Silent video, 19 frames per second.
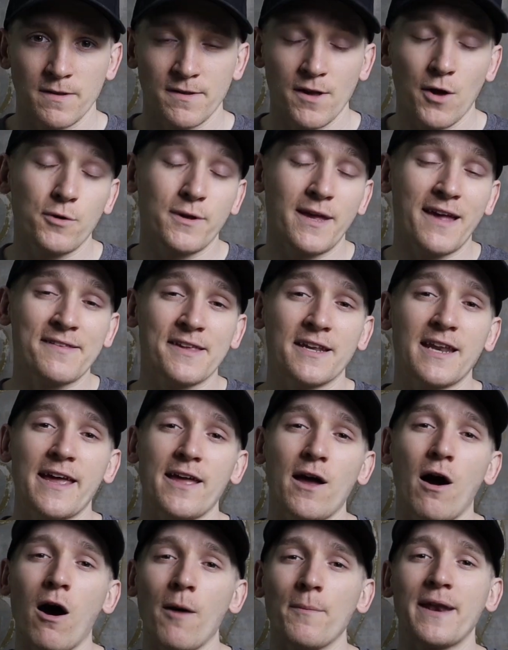So
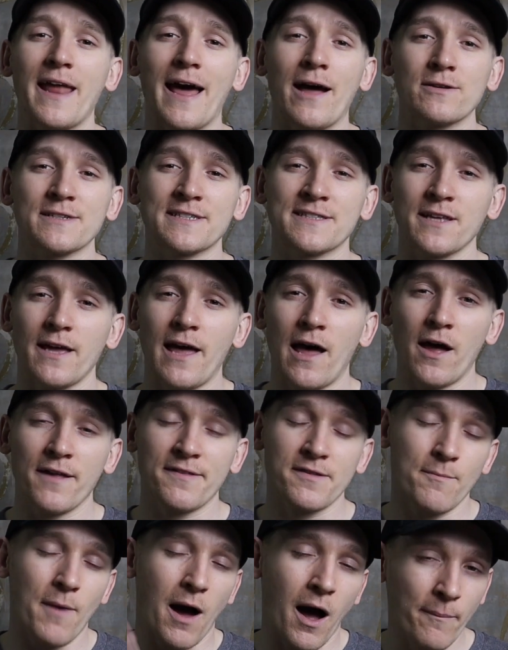yesterday, ARM announced
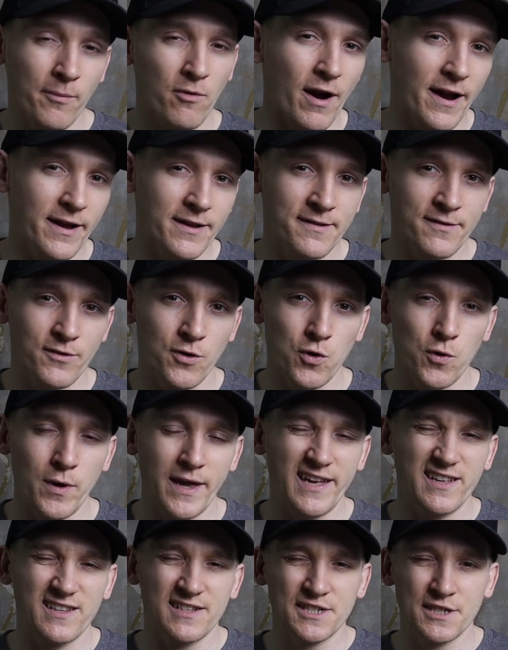some upgrades to
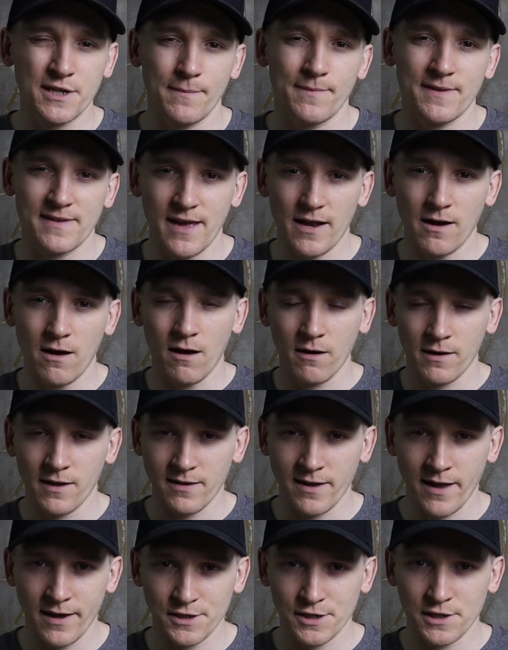its chipset
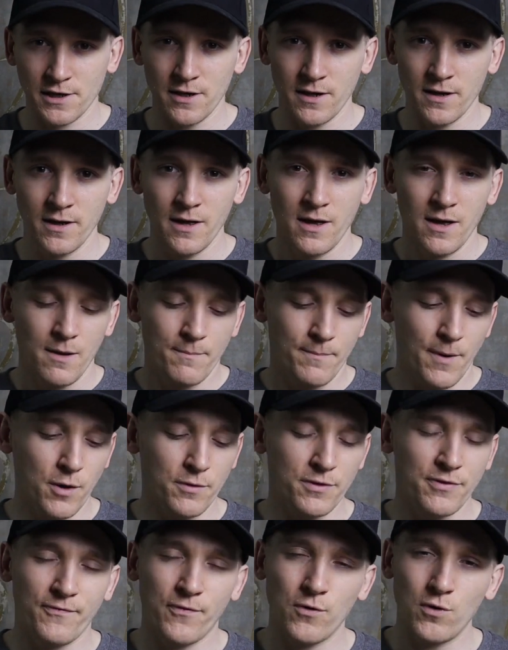architecture,
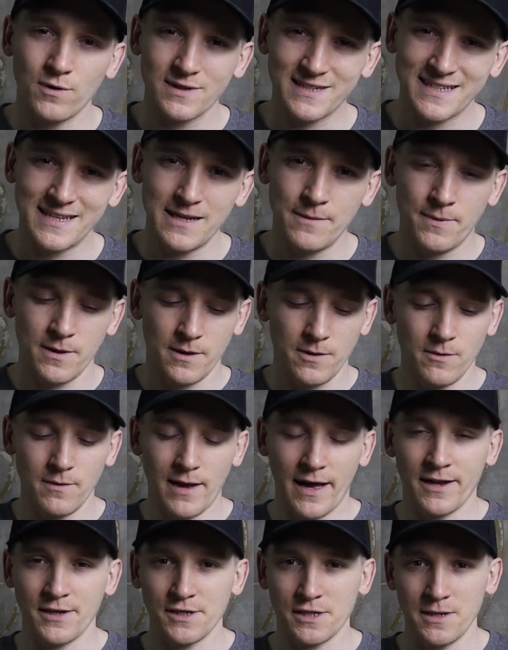both for CPU
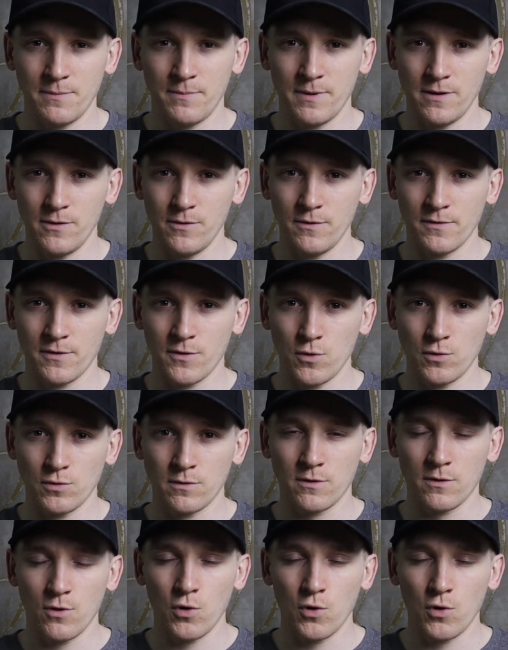and GPUs, called